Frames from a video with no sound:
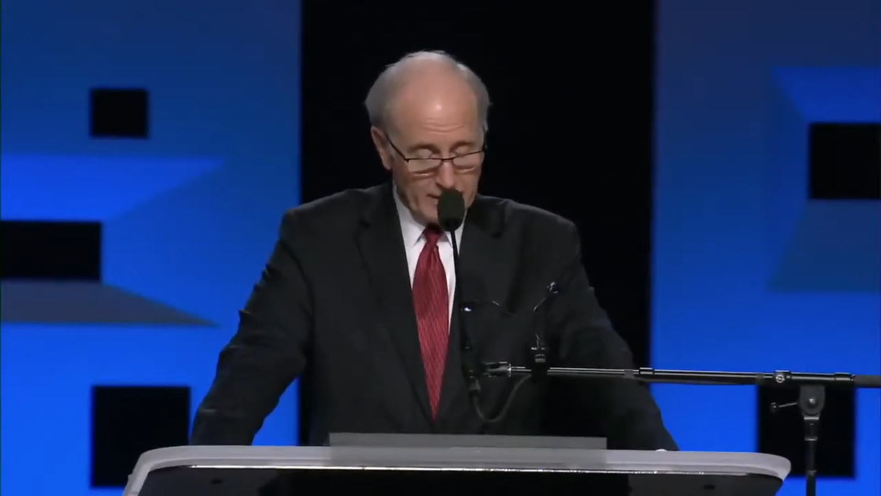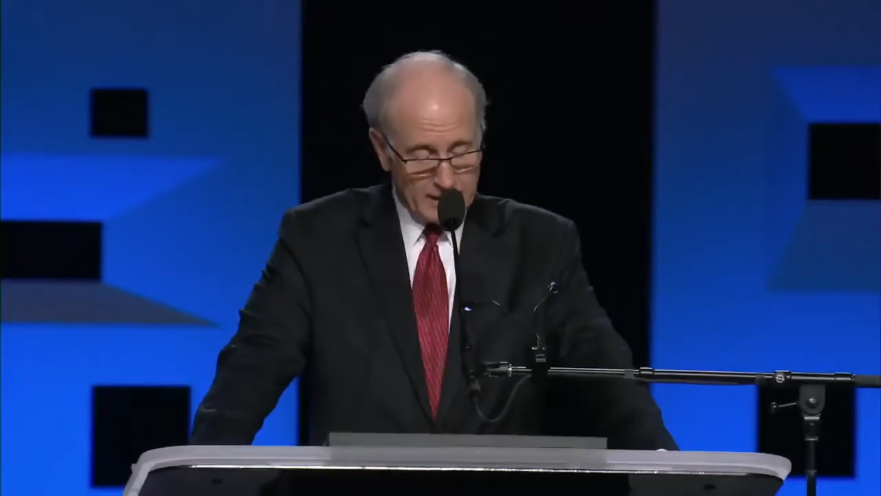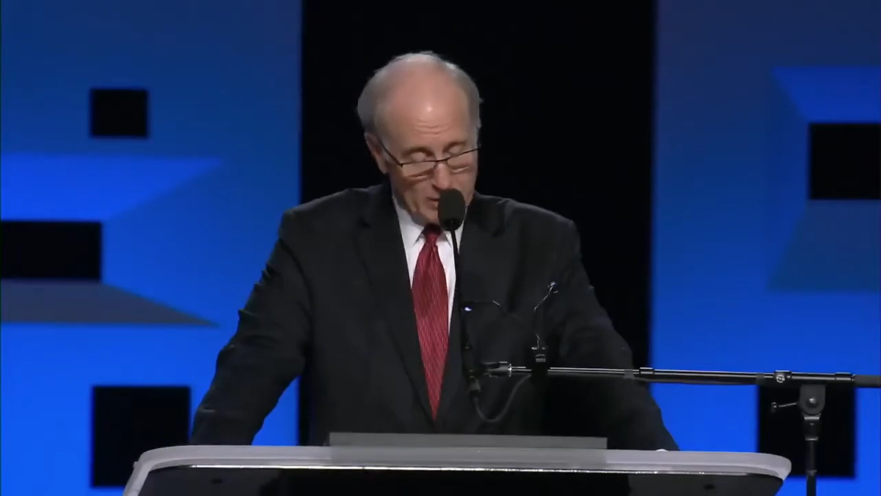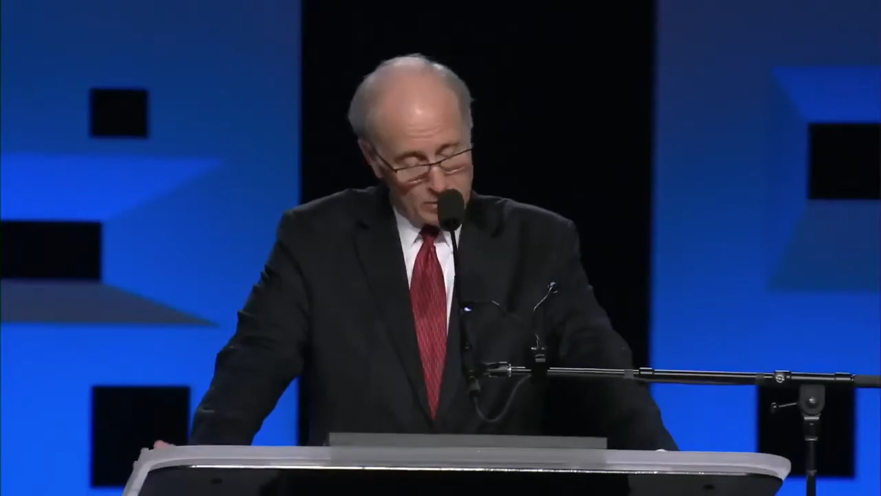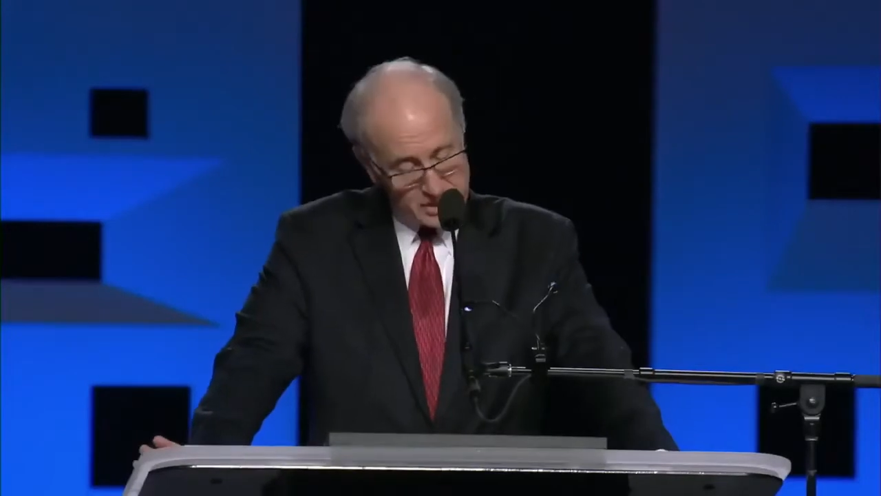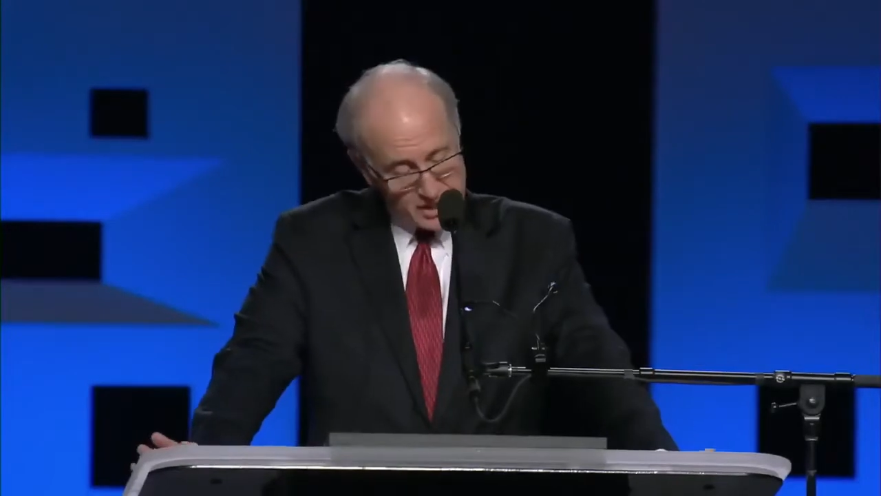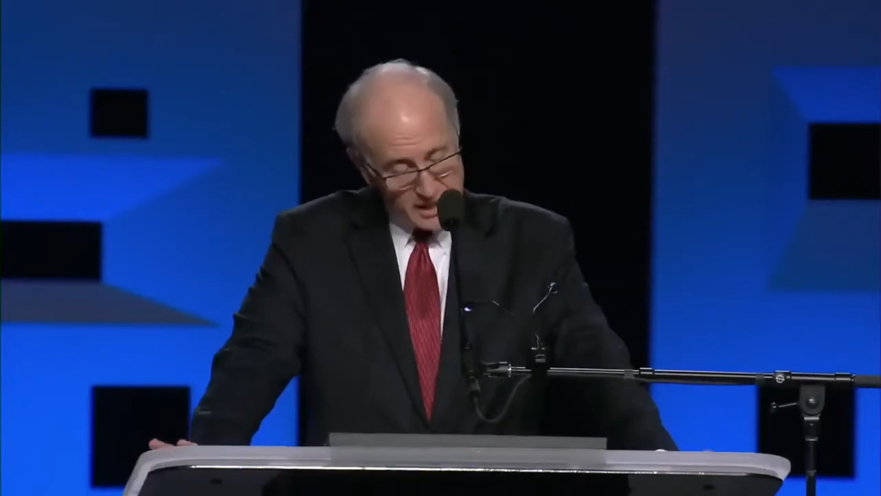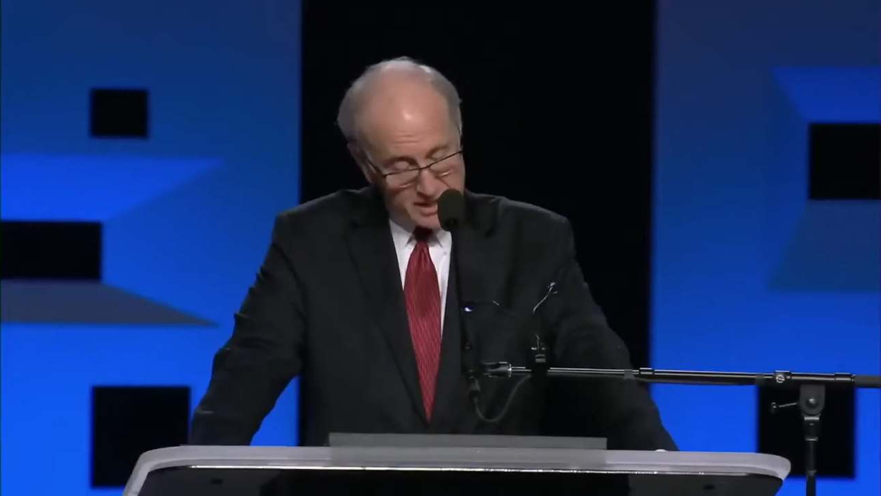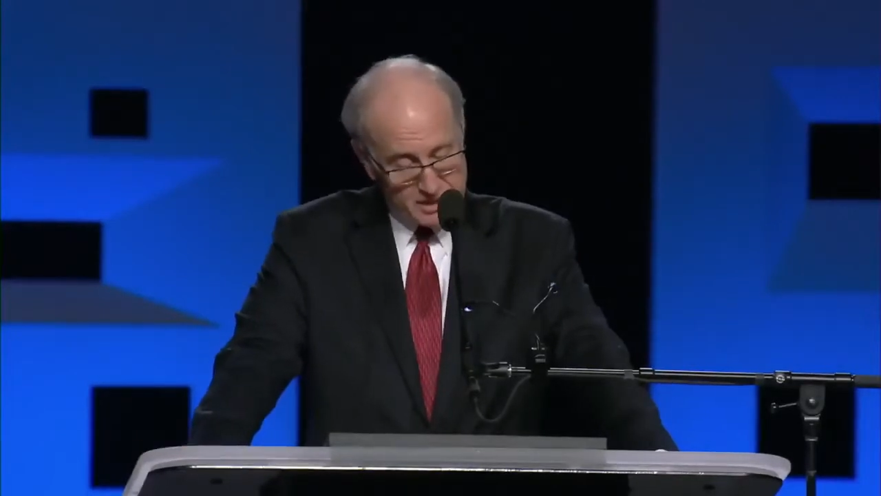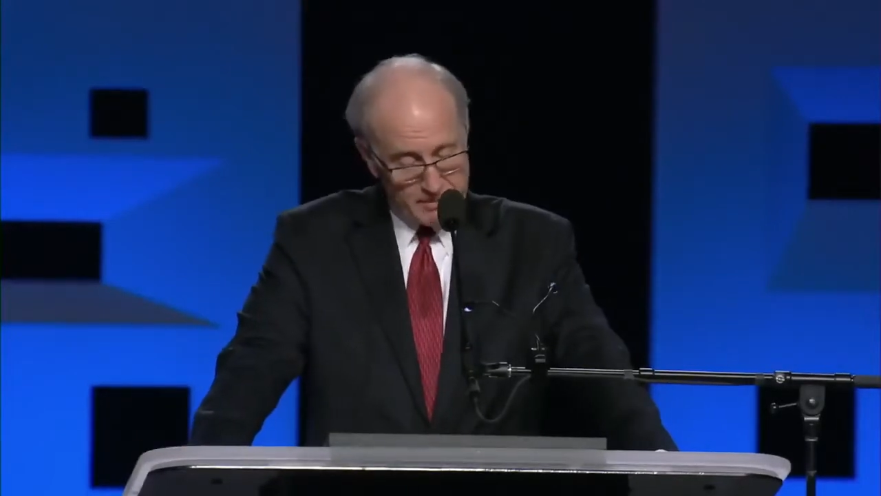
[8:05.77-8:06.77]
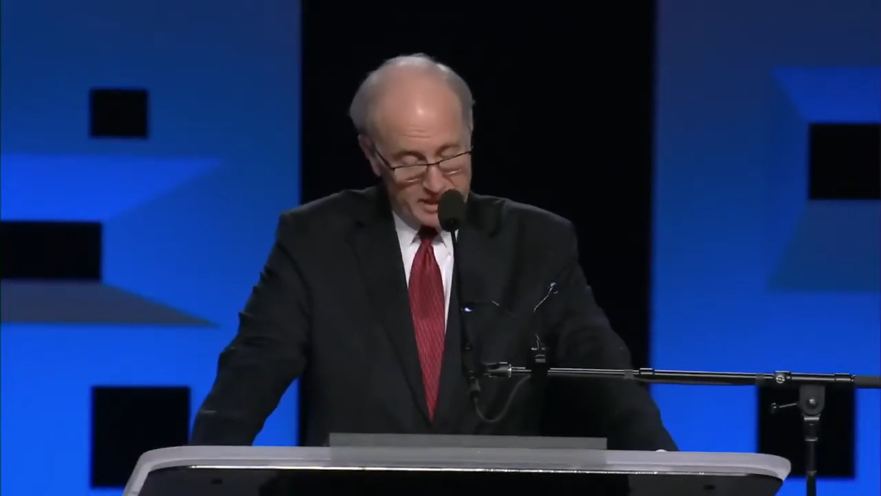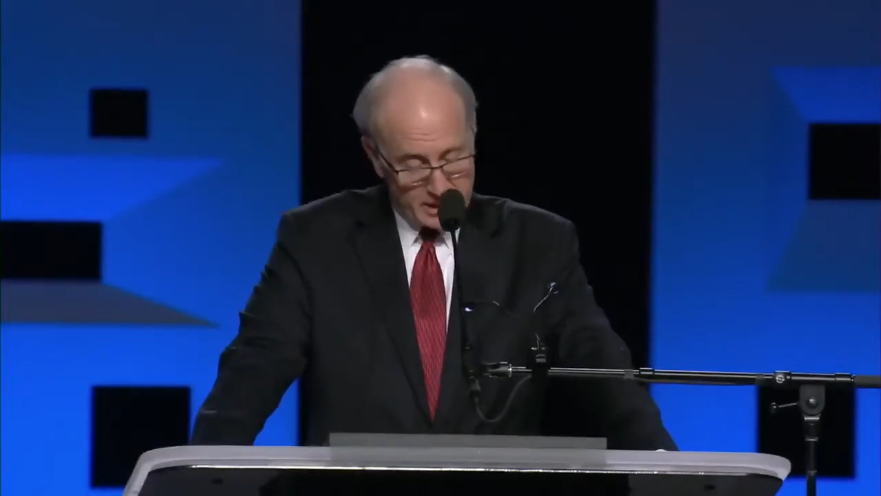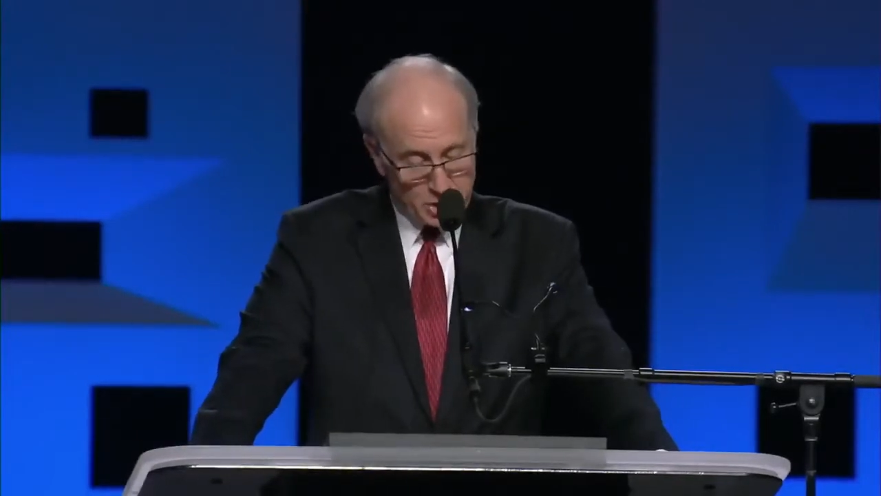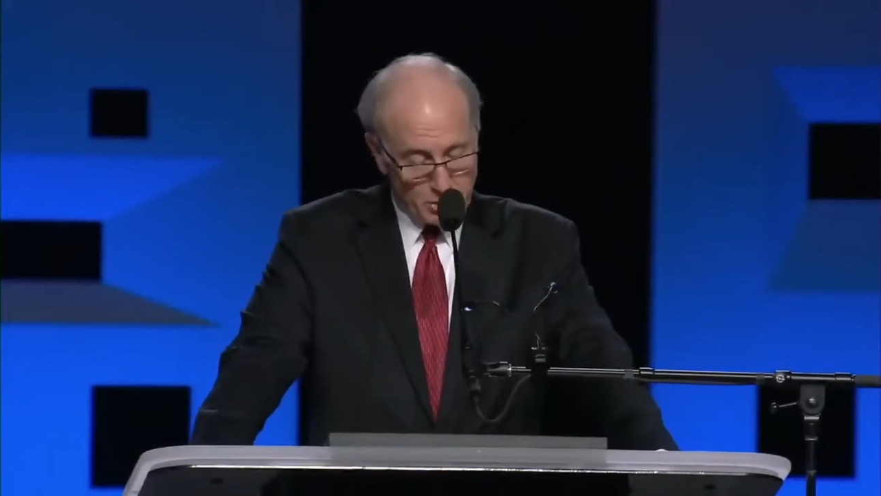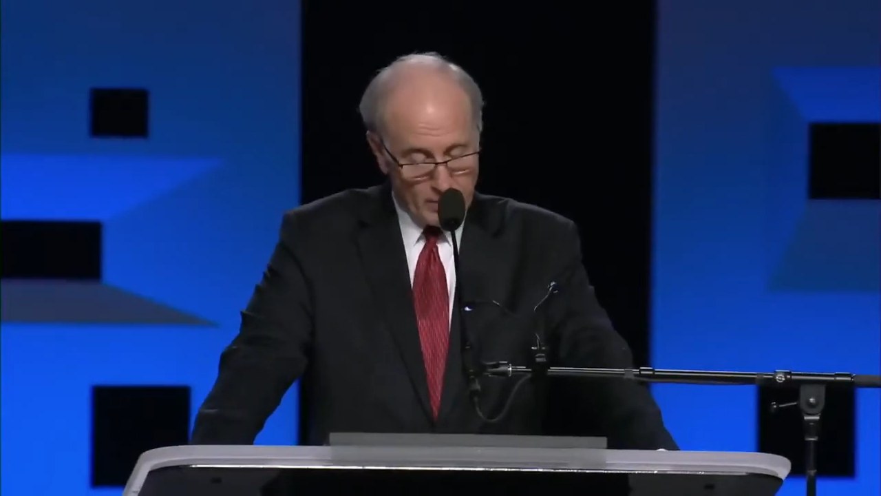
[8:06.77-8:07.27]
I will discuss some additional